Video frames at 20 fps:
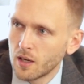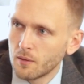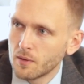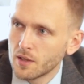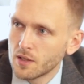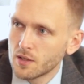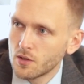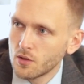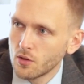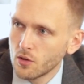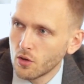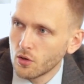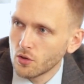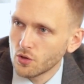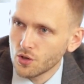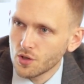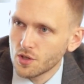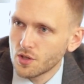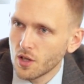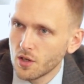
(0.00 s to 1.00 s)
It's not
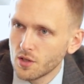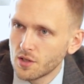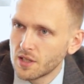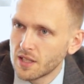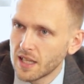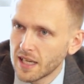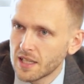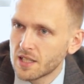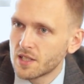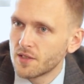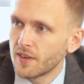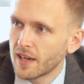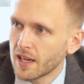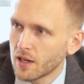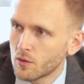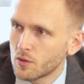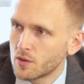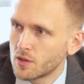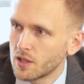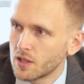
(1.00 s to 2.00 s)
just those negative
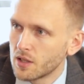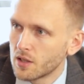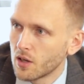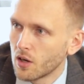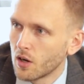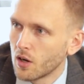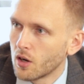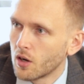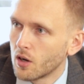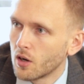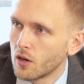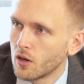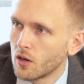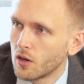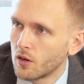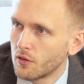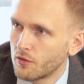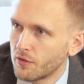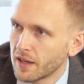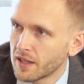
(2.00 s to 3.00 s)
equity that are
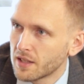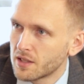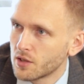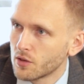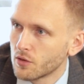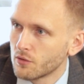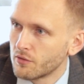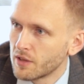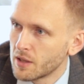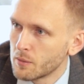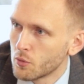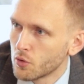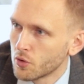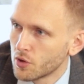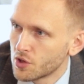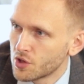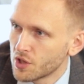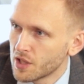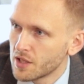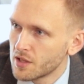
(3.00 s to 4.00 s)
affected on
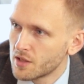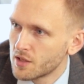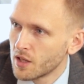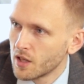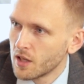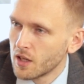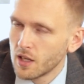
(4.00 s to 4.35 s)
remortgages.